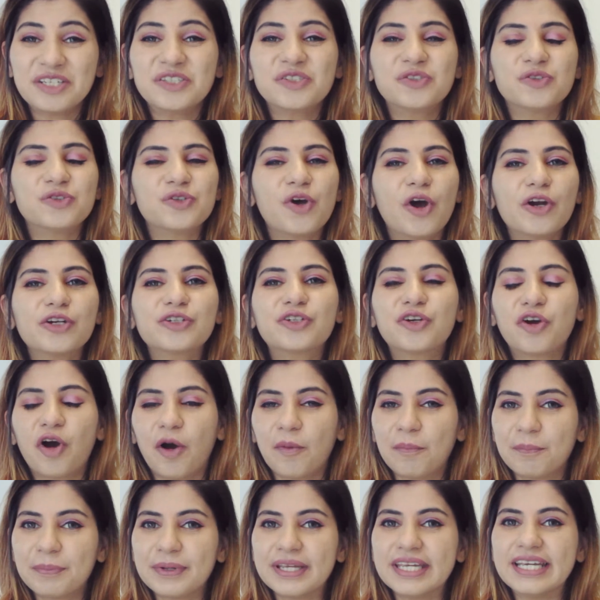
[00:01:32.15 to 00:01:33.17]
Do not
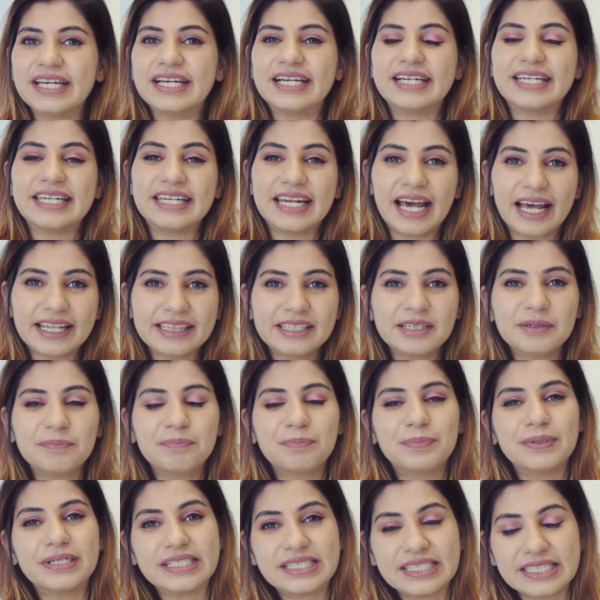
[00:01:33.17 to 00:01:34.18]
copy another
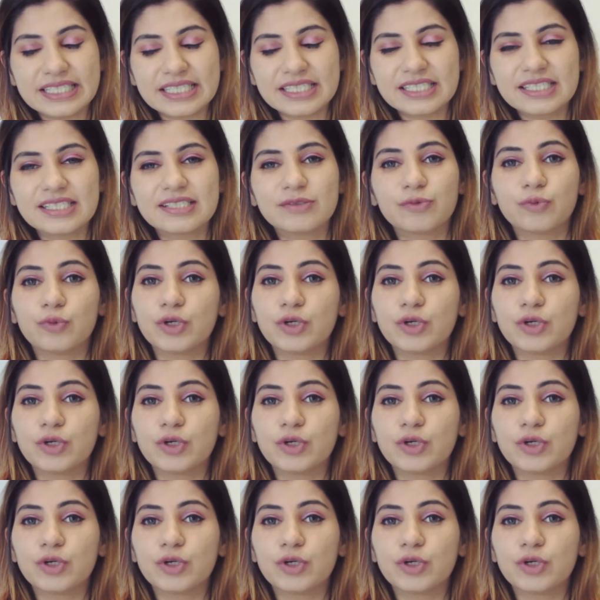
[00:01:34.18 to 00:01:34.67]
person's